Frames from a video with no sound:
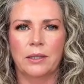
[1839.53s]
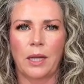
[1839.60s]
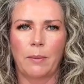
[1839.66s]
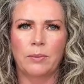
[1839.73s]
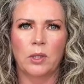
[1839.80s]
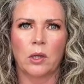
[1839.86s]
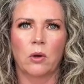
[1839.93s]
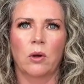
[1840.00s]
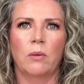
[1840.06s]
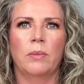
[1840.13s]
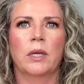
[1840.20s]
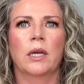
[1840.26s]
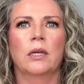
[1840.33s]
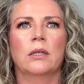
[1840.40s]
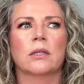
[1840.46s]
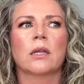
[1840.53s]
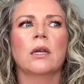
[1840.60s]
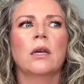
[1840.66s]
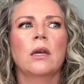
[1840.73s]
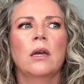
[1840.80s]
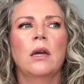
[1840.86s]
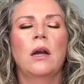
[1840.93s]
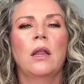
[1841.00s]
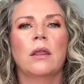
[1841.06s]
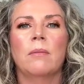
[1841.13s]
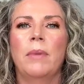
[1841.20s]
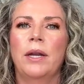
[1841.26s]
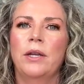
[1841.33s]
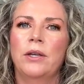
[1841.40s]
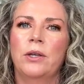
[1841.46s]
skeptical because the
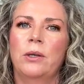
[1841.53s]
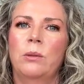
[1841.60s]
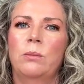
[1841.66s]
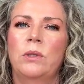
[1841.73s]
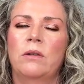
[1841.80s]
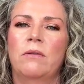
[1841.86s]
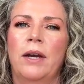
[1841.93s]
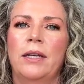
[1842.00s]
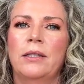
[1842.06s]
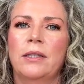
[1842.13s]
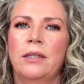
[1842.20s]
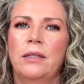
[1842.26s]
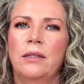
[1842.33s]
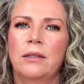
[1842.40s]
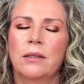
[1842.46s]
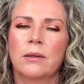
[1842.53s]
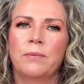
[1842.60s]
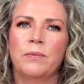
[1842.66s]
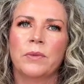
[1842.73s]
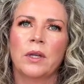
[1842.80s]
Medicube devices,